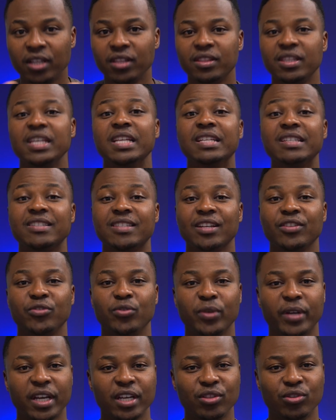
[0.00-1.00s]
things that
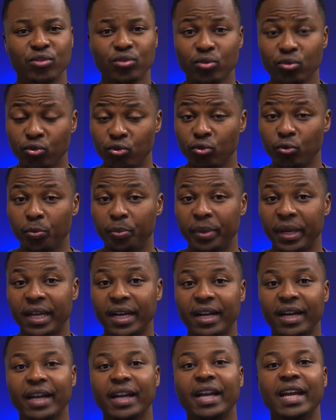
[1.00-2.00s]
you can do to
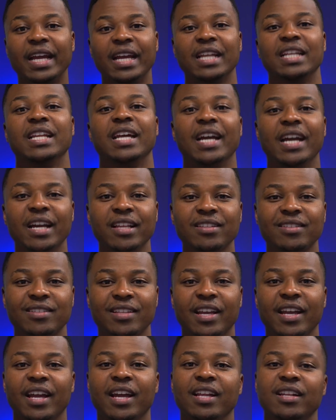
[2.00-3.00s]
better enhance
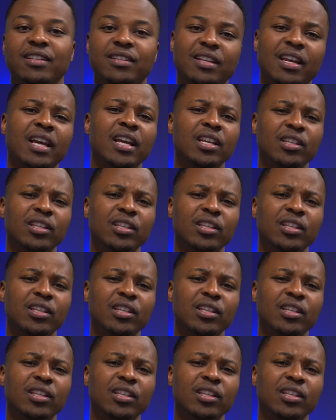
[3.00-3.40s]
and